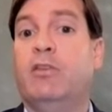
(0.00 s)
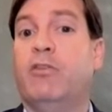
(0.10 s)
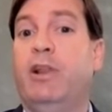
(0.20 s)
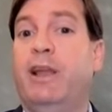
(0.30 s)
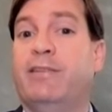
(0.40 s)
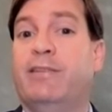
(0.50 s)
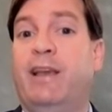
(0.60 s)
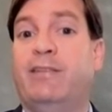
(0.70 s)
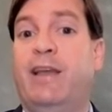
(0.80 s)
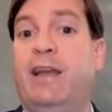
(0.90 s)
really
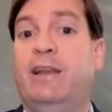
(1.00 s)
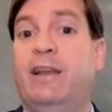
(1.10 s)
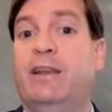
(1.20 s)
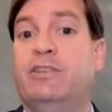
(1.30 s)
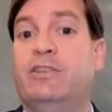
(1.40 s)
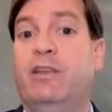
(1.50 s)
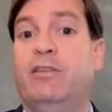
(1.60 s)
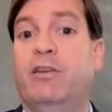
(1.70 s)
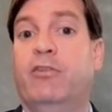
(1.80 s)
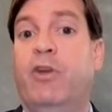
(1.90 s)
assess that and get a
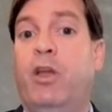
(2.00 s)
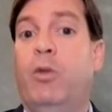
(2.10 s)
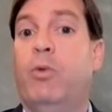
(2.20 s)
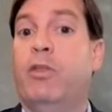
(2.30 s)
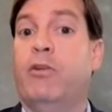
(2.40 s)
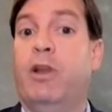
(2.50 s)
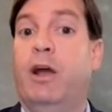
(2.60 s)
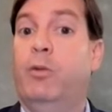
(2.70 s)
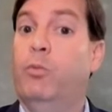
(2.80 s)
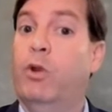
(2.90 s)
sense of whether or
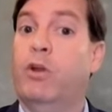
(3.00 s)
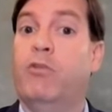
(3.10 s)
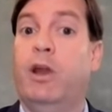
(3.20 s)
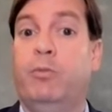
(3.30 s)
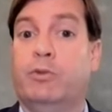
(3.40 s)
not we're right,